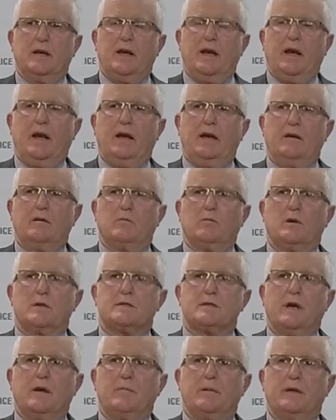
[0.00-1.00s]
and
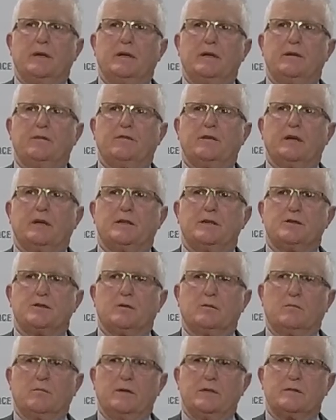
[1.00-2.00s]
what's happened is
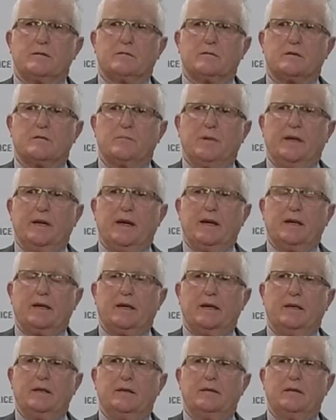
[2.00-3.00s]
additional resources have been
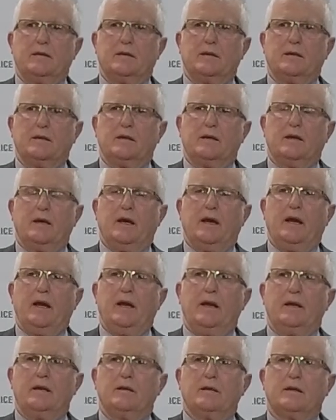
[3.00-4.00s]
allocated,
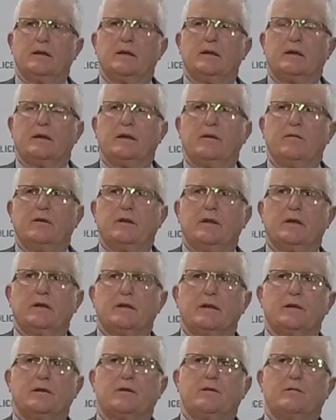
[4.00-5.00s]
and given that
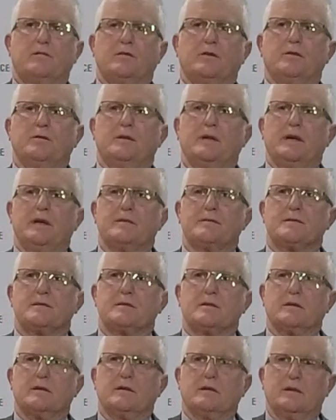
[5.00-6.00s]
there are two
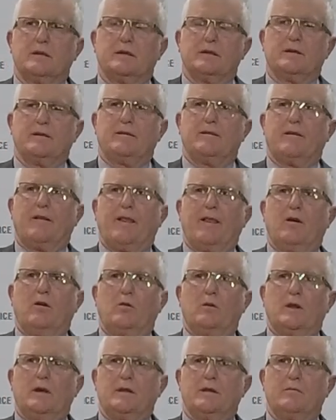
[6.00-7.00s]
deaths,
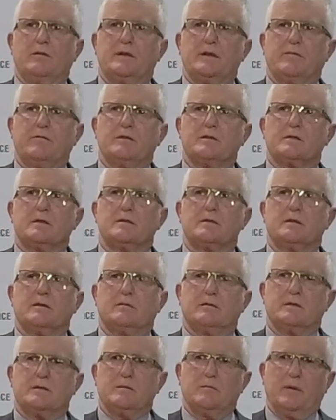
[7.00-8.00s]
although there are differences, there
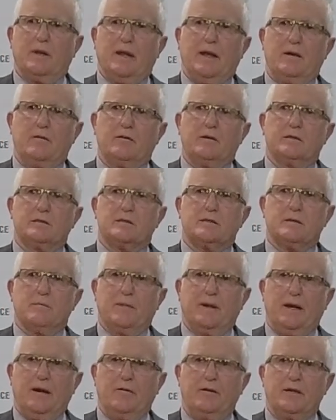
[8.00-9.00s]
are
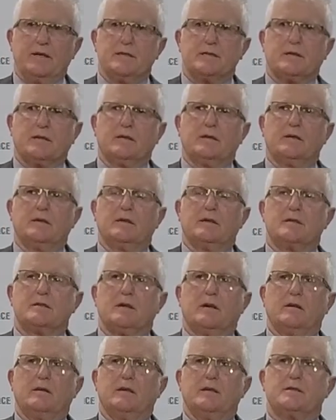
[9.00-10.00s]
similarities,
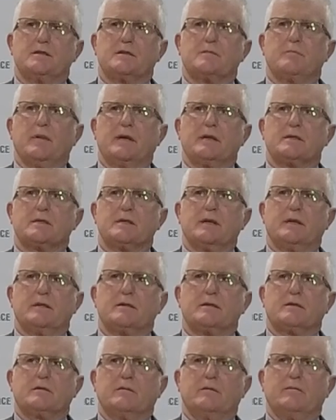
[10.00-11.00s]
so it just makes
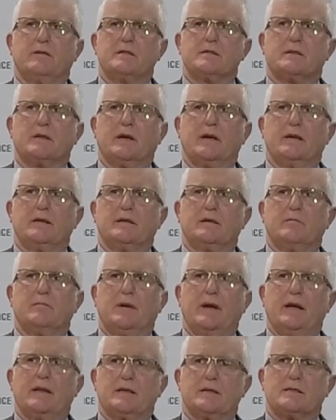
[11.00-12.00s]
sense to investigate them
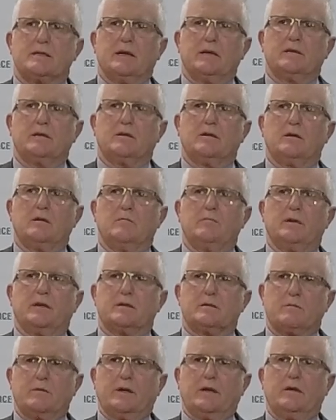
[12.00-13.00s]
at the same time,
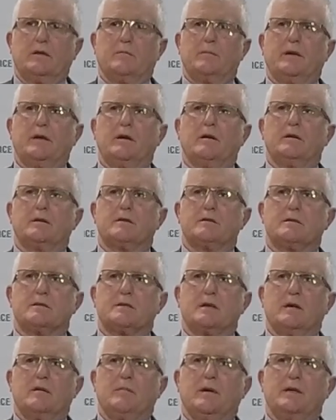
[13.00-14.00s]
because we're going to be going to the
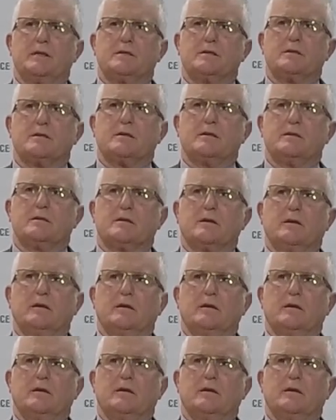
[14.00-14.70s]
same agencies